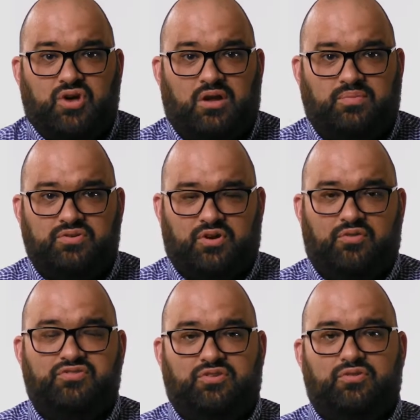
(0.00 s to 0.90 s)
John
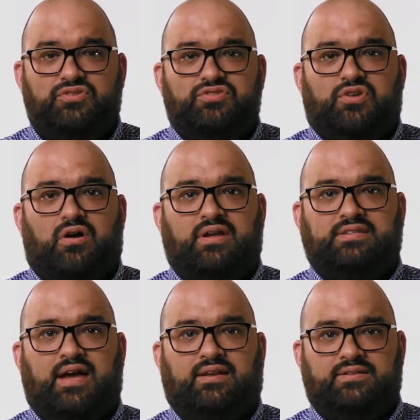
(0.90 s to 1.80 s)
Padron, Solutions
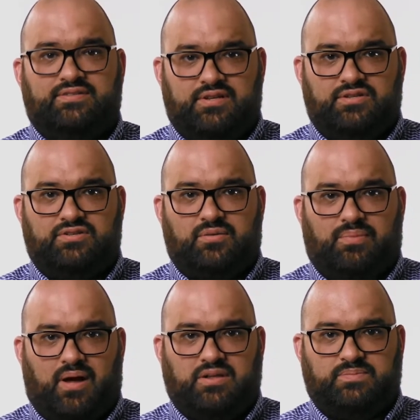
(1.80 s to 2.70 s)
Architect and CJIS
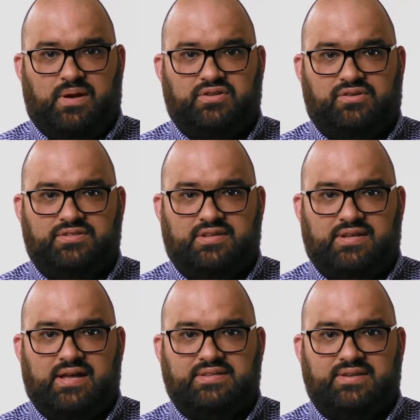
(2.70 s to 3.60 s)
Compliance Specialist at
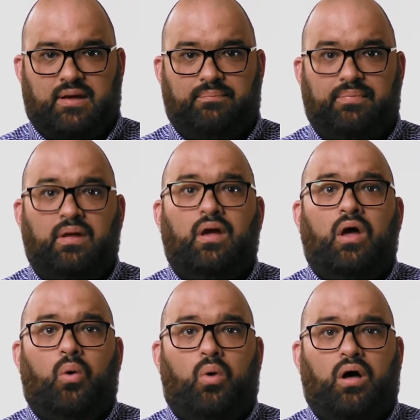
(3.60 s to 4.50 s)

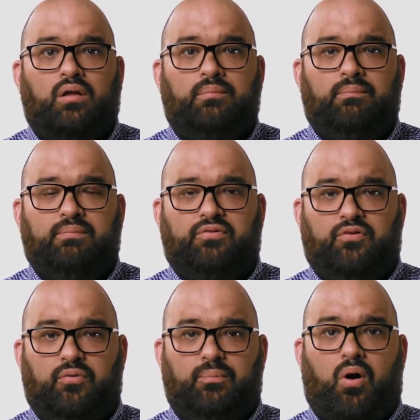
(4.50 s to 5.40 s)
DSM. Welcome
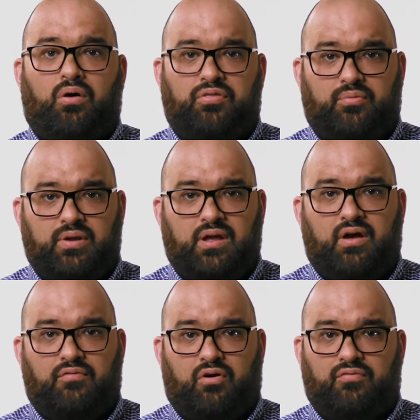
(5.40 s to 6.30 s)
to part 3
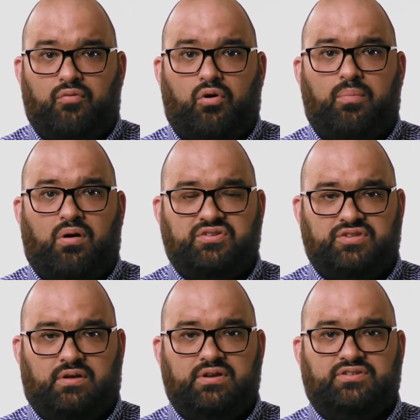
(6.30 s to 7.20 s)
of our 4-part
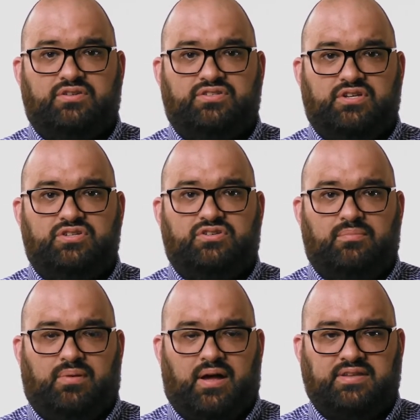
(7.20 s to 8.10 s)
series on CJIS
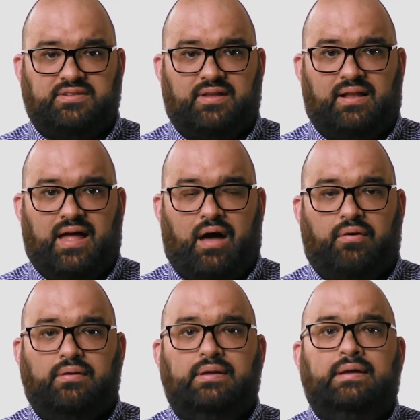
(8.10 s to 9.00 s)
Compliance in the cloud.